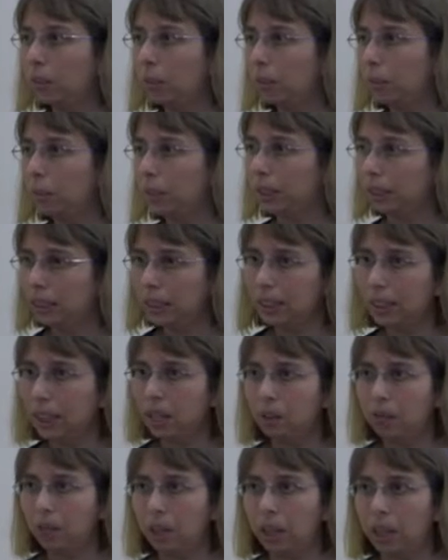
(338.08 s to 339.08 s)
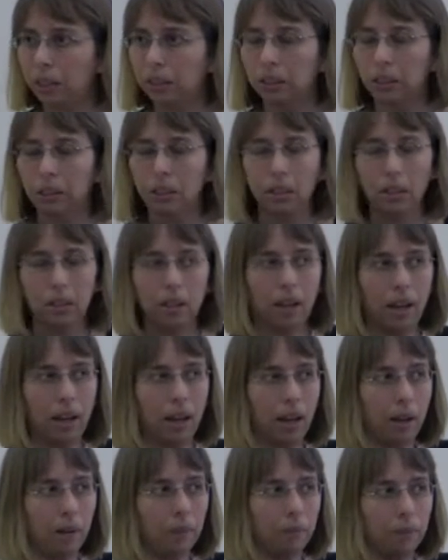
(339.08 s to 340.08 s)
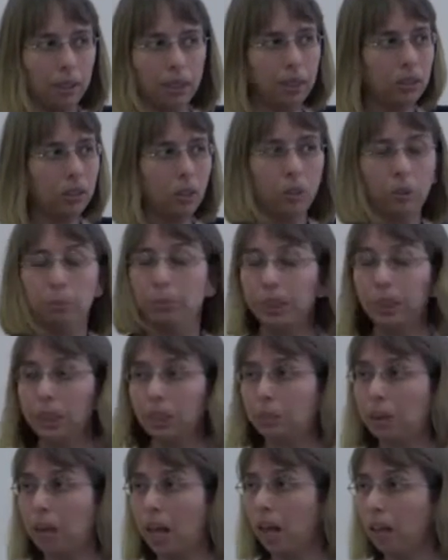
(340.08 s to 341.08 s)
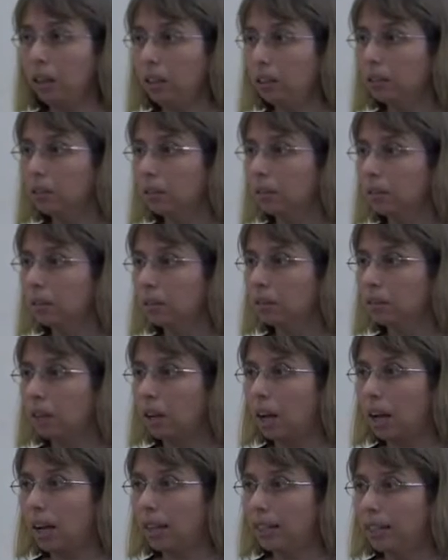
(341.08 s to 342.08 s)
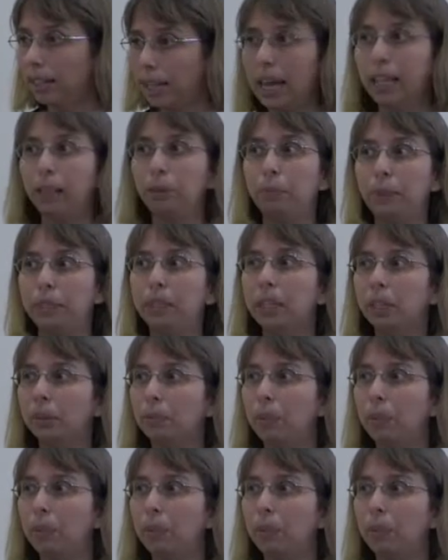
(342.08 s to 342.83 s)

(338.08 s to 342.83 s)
up the business, these kind of things. This is not a business plan. I hate business